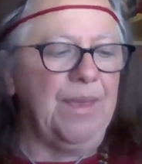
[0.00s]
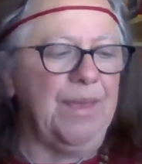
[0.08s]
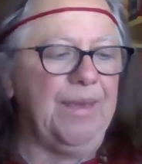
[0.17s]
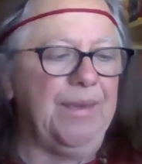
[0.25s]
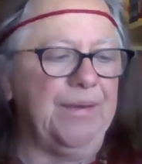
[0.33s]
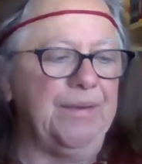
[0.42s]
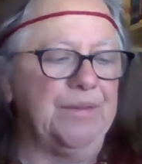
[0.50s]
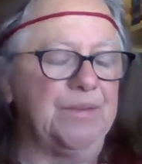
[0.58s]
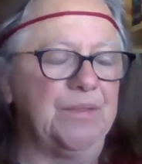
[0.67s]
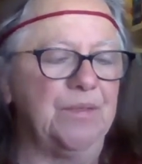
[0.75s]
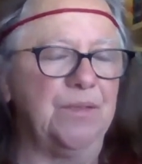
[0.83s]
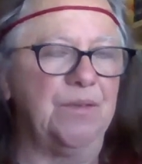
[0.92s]

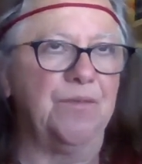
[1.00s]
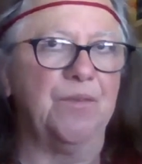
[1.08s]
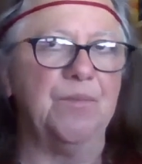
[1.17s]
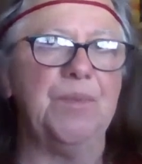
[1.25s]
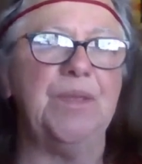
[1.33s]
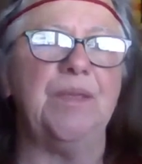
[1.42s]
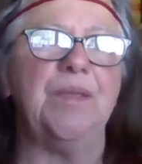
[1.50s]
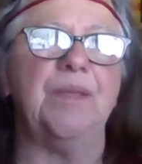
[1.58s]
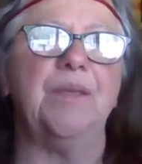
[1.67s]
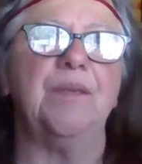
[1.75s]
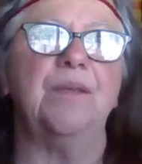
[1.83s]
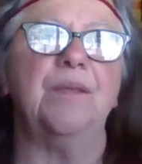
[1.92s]
And for
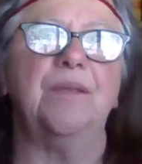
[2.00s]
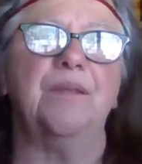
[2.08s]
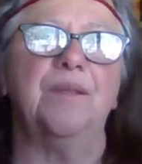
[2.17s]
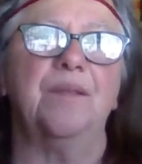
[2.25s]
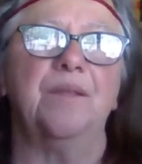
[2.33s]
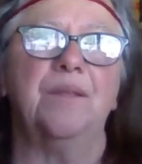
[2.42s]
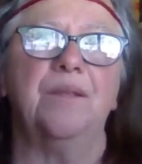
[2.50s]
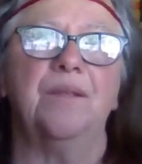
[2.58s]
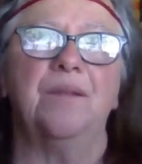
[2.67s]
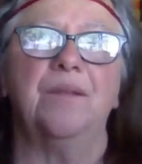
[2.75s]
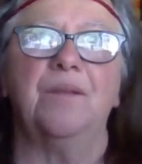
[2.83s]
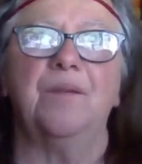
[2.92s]
me,
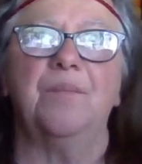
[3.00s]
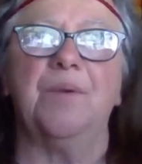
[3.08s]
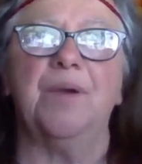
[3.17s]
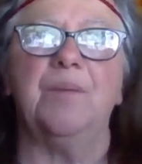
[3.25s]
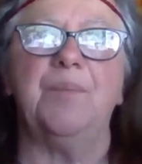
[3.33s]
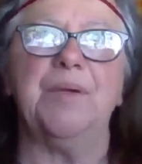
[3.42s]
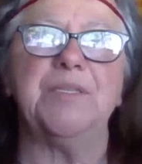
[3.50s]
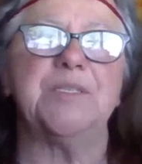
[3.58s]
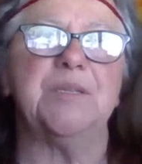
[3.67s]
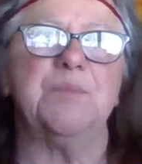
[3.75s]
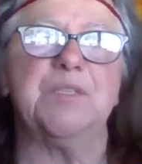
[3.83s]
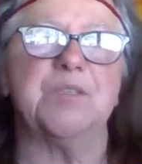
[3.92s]
my best
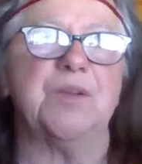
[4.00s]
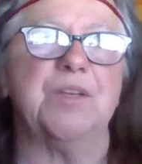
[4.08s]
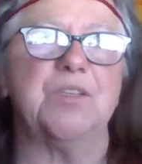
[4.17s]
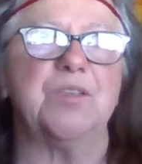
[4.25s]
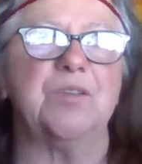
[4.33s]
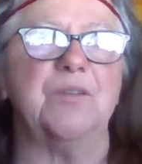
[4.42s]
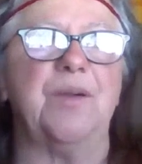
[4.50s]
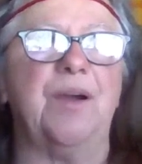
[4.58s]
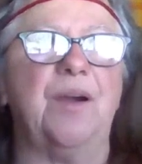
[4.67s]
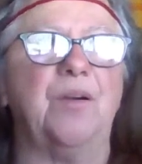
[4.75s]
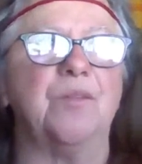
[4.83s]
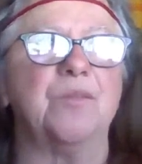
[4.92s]
demonstration of
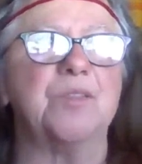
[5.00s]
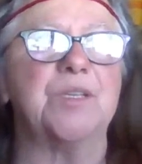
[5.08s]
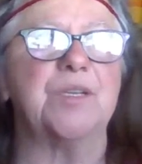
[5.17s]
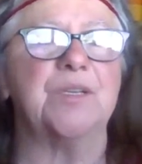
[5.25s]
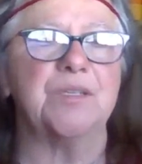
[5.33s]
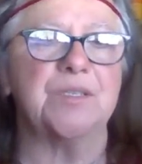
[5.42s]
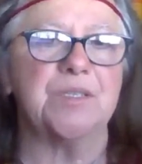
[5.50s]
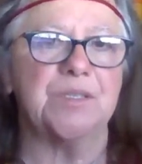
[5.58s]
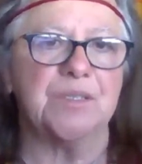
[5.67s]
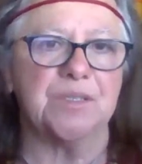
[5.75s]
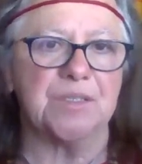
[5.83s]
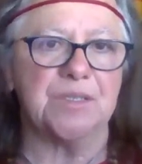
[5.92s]
how psychic
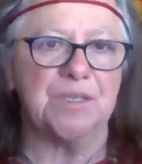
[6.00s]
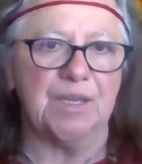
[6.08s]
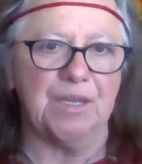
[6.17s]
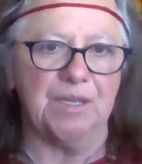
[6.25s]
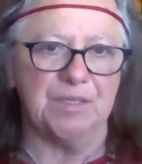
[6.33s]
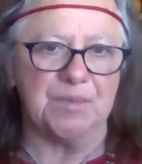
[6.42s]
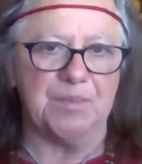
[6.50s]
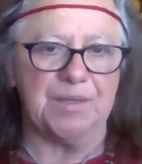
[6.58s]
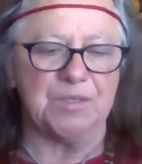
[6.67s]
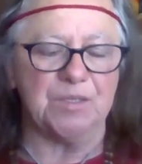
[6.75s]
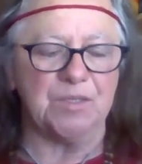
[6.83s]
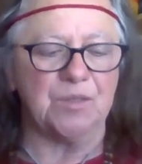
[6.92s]
skills enhance
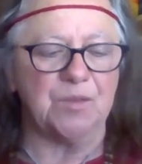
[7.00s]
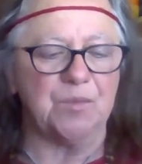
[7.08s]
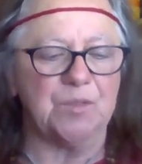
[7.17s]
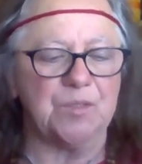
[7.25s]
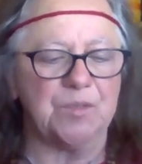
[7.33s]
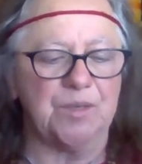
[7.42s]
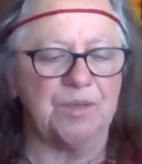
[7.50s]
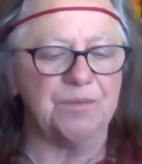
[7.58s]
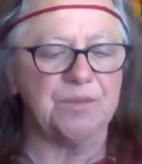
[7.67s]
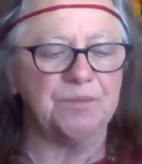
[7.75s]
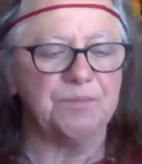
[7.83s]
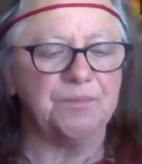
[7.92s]
magic and
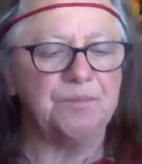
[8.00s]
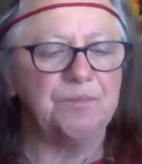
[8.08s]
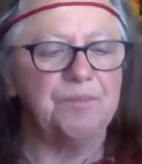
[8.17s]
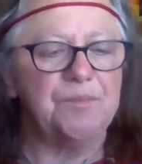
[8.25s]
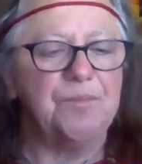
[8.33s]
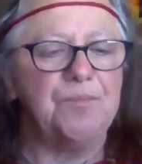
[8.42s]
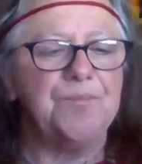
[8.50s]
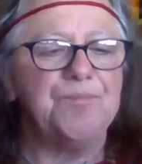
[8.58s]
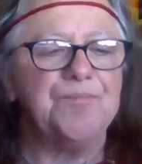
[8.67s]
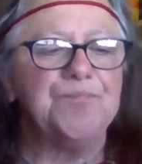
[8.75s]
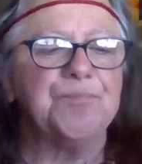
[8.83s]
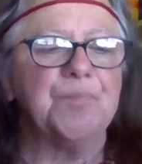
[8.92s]
witchcraft
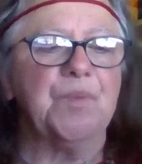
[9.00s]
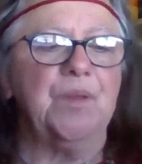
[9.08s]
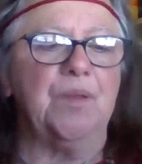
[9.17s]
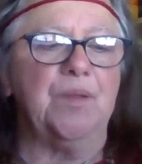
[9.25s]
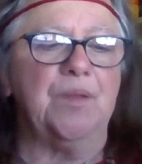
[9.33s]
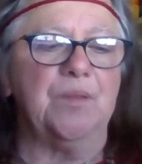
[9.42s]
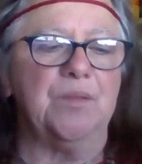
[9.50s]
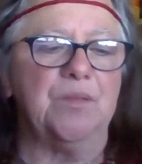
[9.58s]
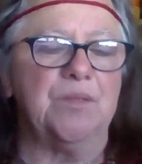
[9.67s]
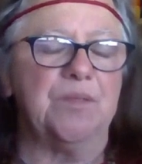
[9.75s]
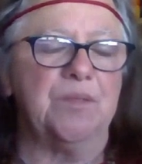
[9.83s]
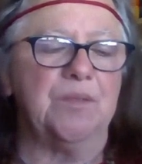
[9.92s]

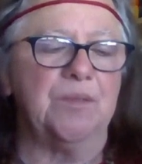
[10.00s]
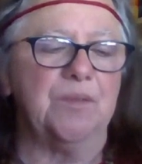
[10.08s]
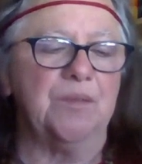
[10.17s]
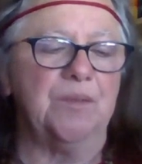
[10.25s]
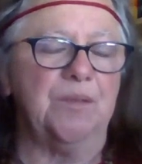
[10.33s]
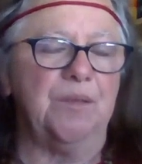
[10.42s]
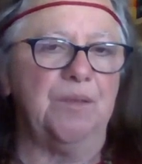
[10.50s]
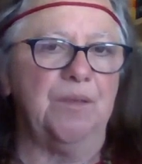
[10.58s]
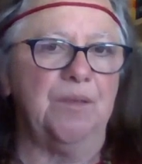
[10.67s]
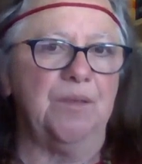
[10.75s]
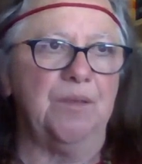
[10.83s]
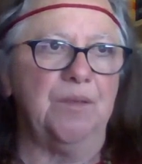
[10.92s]
is
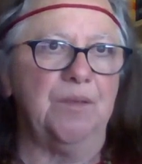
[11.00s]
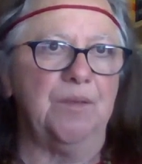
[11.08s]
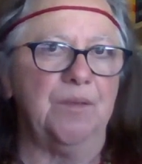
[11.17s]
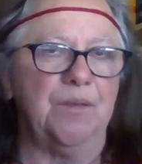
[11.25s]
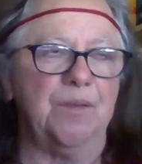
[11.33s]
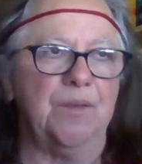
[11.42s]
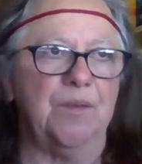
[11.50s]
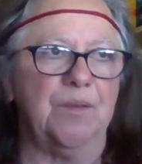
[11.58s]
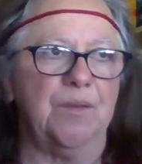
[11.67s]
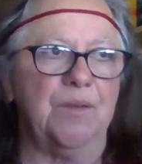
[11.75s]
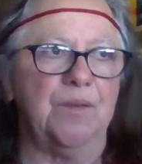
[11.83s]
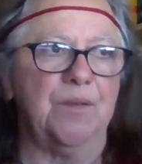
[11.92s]
in
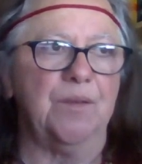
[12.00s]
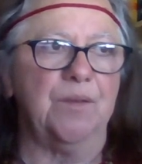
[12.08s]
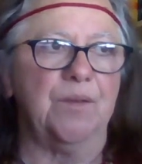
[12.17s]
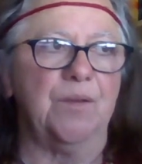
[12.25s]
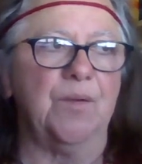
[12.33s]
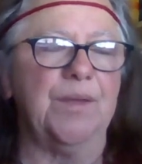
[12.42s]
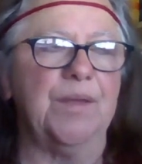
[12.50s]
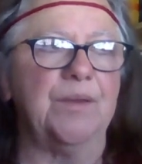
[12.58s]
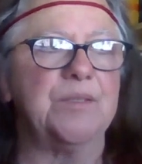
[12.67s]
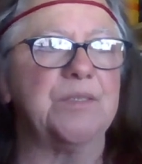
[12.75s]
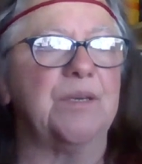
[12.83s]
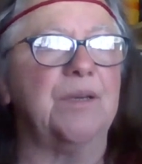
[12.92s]
going
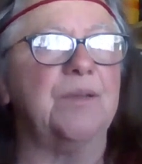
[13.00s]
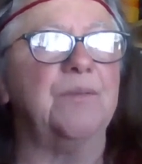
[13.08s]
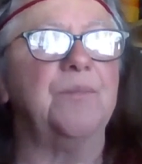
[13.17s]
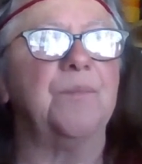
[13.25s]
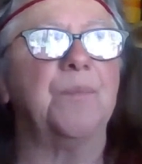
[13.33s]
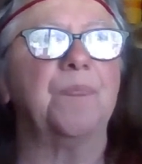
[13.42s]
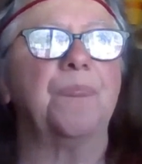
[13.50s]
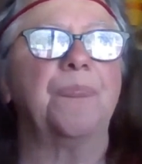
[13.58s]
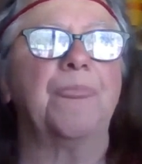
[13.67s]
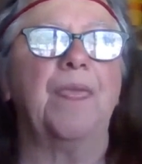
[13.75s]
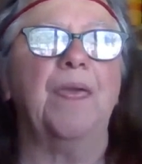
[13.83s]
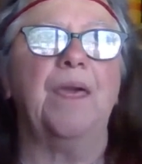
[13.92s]
outside,
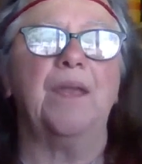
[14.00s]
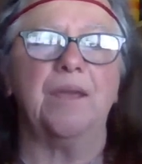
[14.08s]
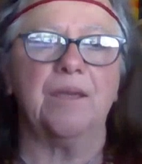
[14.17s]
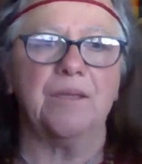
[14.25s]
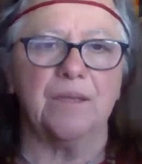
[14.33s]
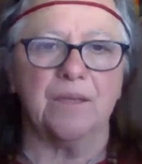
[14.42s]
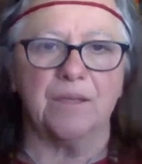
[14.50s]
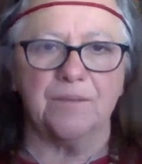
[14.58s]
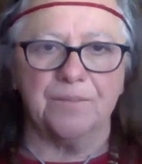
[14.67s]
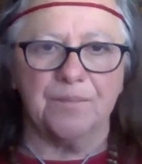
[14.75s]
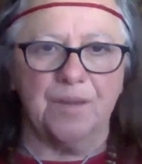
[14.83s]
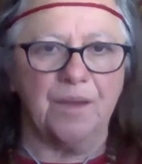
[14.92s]
and I can like
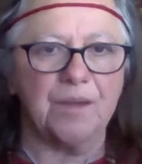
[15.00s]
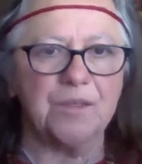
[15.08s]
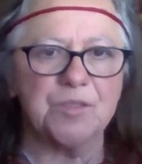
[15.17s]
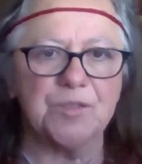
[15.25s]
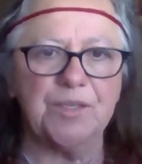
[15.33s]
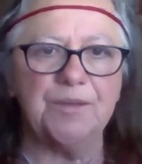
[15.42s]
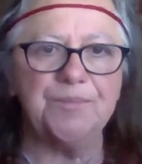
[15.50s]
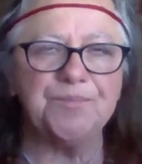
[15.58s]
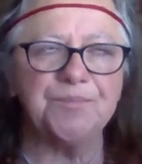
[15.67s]
hug a tree,